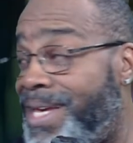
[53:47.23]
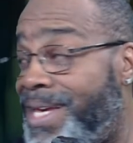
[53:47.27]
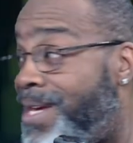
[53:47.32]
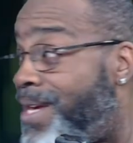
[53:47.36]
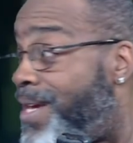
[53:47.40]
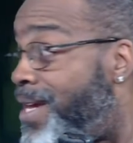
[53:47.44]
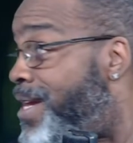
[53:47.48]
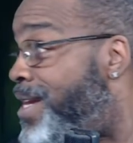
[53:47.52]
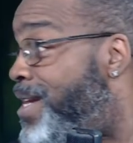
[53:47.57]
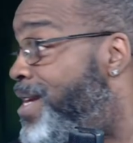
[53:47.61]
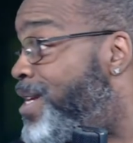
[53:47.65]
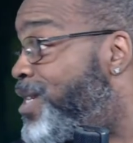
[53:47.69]

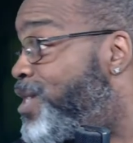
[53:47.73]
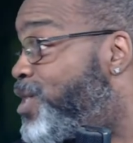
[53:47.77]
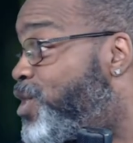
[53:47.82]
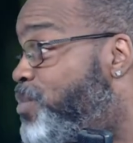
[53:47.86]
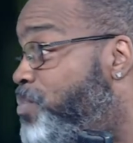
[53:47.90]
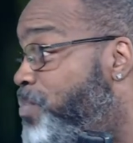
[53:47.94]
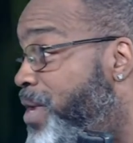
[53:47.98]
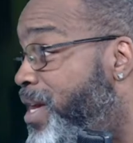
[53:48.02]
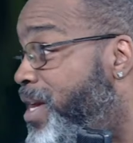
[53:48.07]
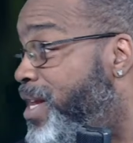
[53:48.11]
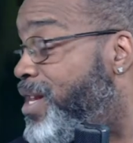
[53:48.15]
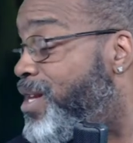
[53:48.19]
in his
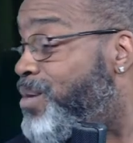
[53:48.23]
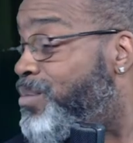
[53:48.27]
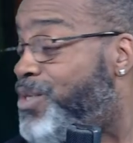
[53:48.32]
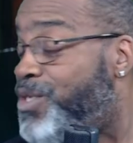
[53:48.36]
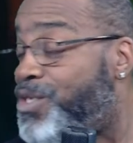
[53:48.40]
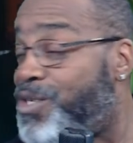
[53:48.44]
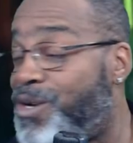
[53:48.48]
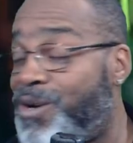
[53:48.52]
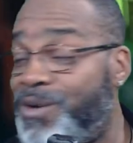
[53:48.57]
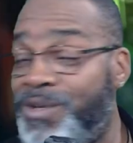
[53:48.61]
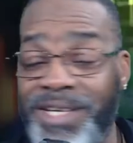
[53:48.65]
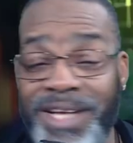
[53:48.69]
medium
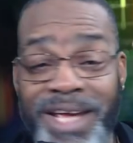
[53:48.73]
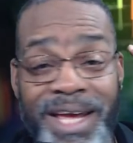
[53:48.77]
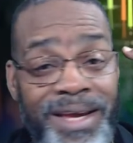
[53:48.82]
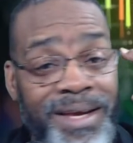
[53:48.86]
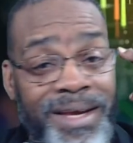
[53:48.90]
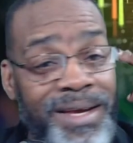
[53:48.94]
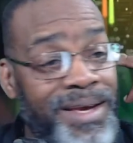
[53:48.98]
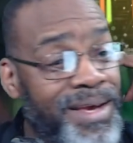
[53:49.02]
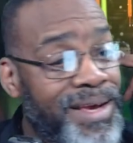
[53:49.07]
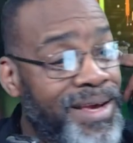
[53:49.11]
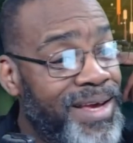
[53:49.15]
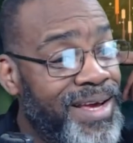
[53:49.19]
shirt today.
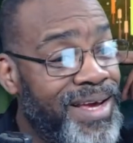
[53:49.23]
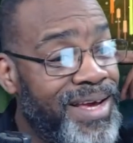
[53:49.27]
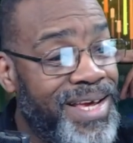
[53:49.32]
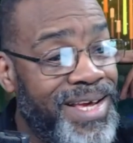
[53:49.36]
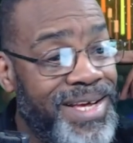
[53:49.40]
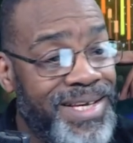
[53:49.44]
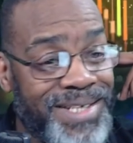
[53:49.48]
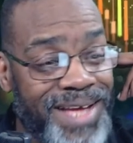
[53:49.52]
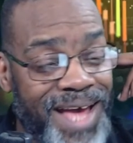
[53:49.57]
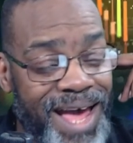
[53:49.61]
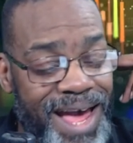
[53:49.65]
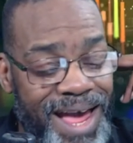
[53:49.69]

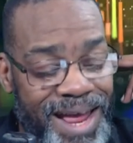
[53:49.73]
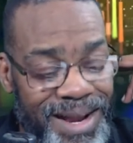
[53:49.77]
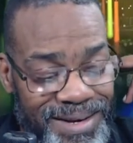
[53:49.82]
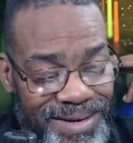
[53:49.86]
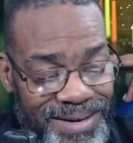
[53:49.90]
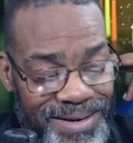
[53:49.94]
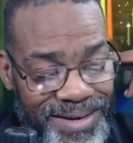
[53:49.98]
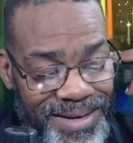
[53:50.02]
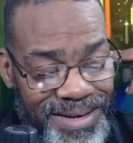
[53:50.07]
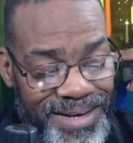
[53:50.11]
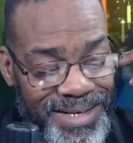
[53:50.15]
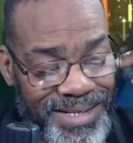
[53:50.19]
He's got
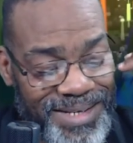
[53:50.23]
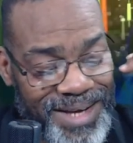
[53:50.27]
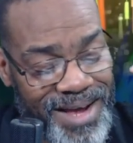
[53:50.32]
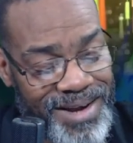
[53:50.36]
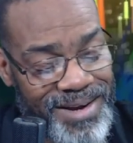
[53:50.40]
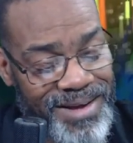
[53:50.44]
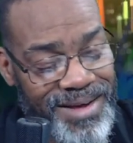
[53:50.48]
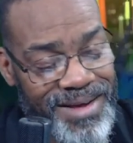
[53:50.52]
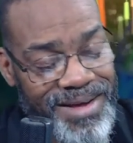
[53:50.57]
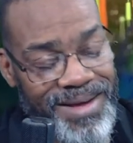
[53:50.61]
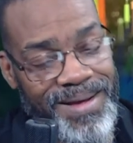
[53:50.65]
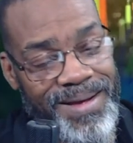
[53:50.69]
He's got
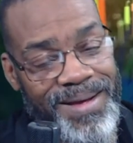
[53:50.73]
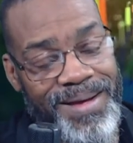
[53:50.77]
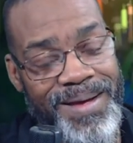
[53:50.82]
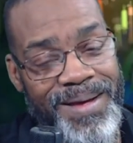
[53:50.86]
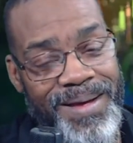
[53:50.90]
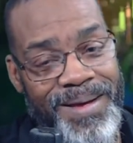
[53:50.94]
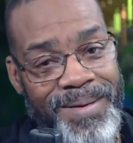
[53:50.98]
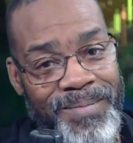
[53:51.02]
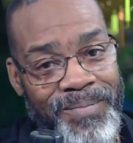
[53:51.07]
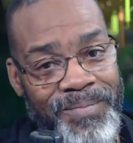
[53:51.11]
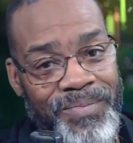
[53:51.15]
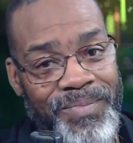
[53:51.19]
a
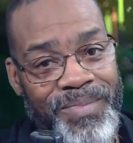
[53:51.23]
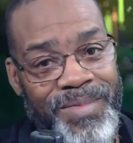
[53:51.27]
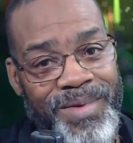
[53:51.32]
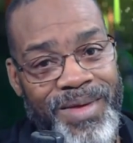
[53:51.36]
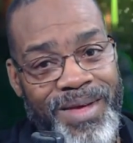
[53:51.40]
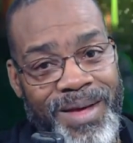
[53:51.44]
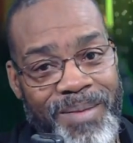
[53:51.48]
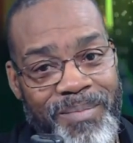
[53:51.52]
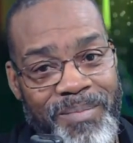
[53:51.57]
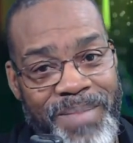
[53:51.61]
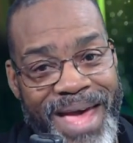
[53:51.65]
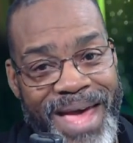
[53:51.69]
um
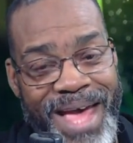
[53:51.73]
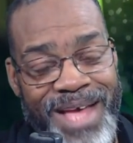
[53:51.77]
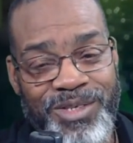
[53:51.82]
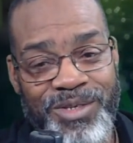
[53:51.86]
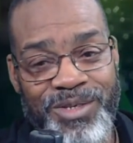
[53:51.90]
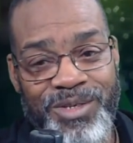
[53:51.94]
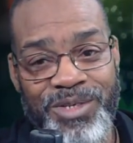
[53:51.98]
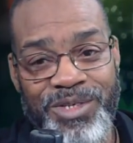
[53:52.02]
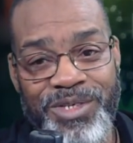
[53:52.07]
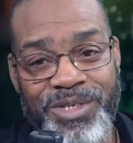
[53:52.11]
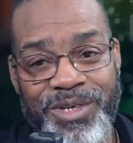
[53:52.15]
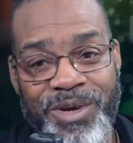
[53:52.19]
a
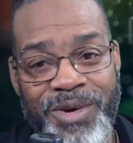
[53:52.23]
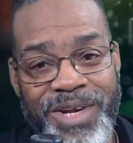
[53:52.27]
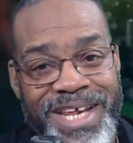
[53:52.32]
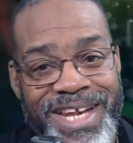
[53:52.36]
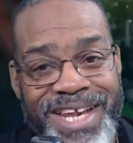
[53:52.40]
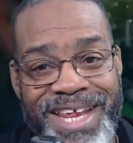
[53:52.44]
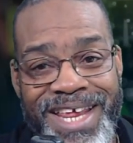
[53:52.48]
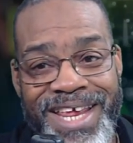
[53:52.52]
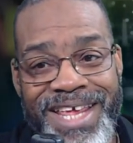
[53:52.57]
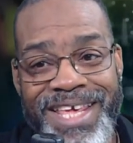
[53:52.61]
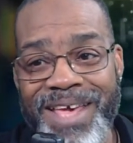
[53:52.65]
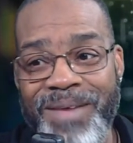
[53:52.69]
master shirt. He
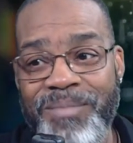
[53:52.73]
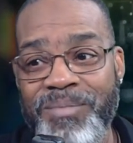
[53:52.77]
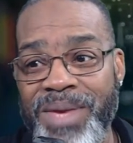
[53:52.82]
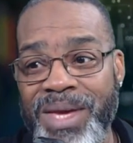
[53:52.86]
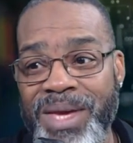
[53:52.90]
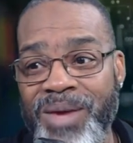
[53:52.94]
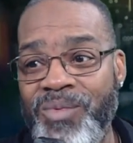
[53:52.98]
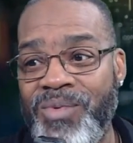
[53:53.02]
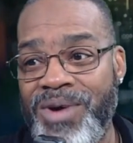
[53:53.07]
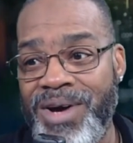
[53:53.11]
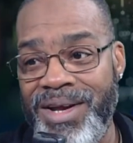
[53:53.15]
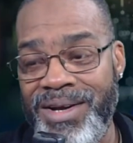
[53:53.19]
didn't get
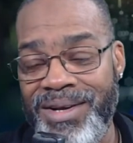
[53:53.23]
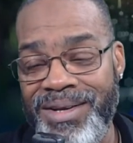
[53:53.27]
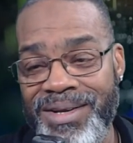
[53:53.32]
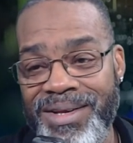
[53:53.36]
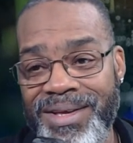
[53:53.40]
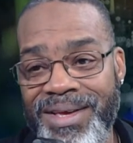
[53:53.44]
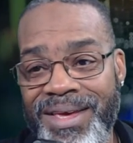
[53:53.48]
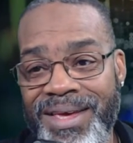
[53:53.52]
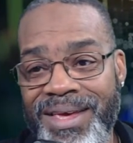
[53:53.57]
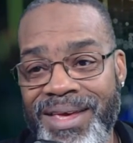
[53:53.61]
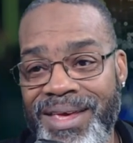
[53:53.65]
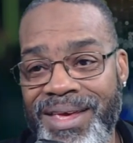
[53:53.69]
me one.
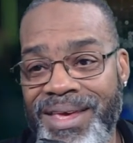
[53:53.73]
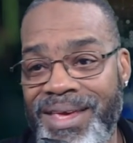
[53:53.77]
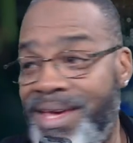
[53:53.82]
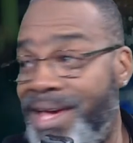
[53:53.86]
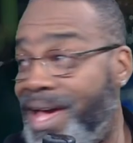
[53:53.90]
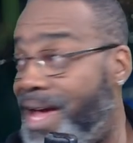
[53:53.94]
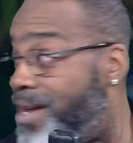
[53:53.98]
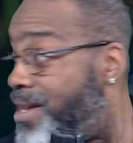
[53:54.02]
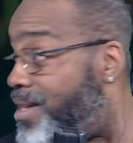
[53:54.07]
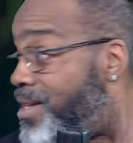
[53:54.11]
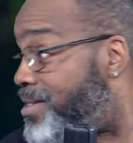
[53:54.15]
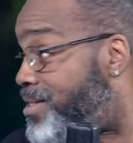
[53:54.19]
He
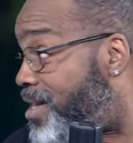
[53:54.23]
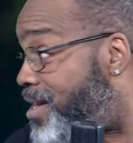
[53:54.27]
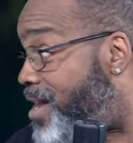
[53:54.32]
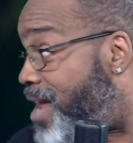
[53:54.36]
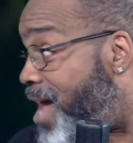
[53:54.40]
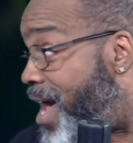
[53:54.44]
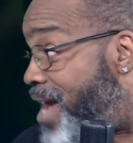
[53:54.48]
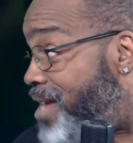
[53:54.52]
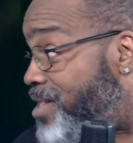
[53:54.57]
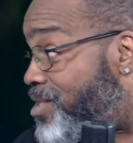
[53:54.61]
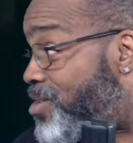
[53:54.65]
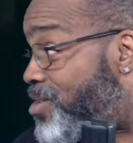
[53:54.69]
got it's a nice